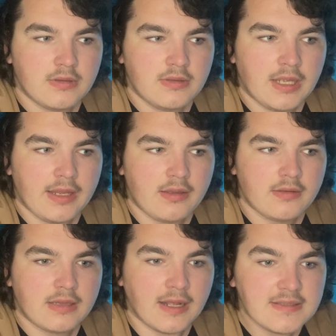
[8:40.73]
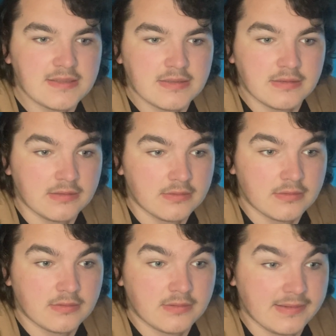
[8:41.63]
Like, that's
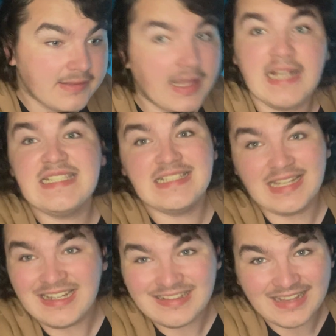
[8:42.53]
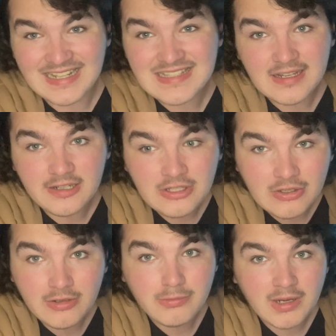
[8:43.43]
not a
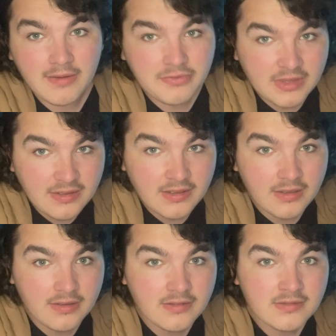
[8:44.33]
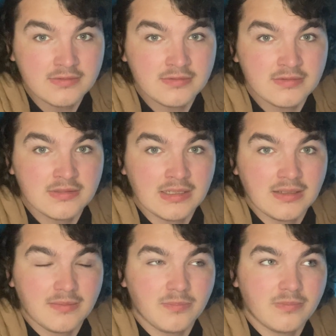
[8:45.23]
good way of thinking,
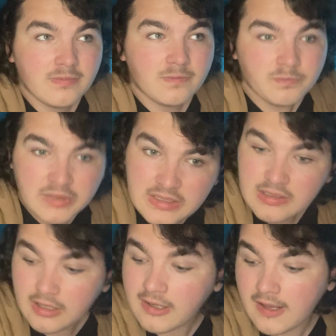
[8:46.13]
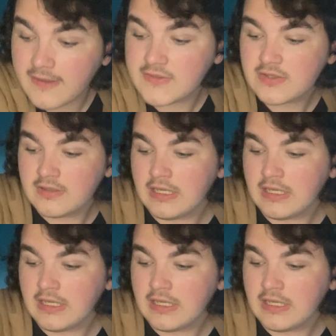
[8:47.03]
because